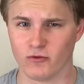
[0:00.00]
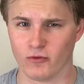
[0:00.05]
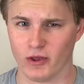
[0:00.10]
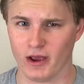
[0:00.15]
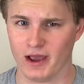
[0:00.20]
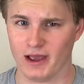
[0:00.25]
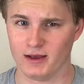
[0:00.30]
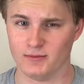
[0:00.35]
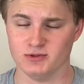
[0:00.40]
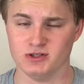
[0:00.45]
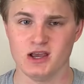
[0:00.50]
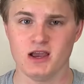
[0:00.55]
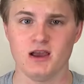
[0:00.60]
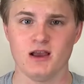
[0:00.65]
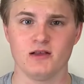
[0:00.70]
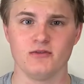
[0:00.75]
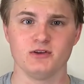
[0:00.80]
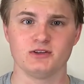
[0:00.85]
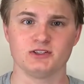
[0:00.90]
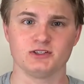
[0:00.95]
for perhaps
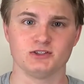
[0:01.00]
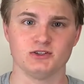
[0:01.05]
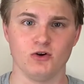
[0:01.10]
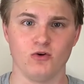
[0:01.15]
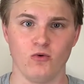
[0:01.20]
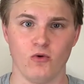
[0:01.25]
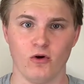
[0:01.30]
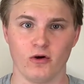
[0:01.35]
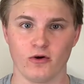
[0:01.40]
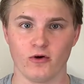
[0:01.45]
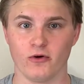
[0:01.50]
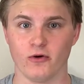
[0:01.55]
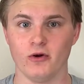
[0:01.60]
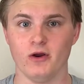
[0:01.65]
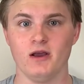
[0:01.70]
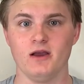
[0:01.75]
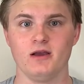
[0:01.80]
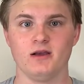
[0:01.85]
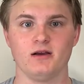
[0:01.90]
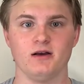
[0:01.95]
this is no longer,